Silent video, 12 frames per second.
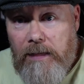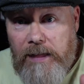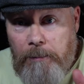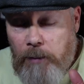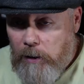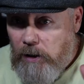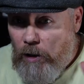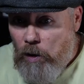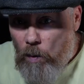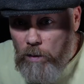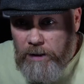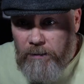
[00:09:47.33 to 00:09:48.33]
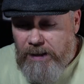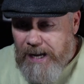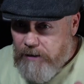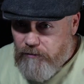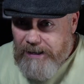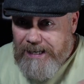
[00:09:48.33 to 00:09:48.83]
They put loads of
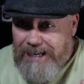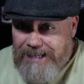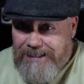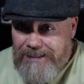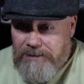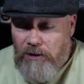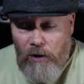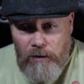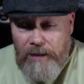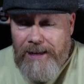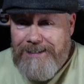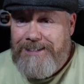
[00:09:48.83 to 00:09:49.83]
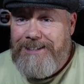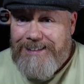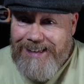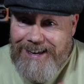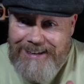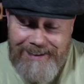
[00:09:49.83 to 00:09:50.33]
electric heaters on this
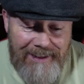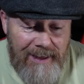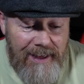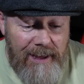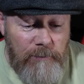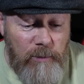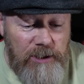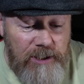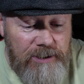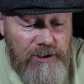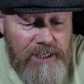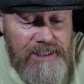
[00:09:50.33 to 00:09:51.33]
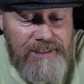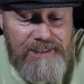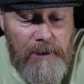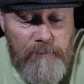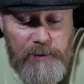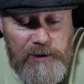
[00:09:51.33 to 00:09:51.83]
thing, which is just
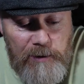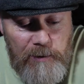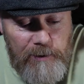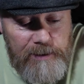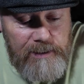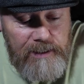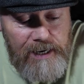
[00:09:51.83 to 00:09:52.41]
absurd.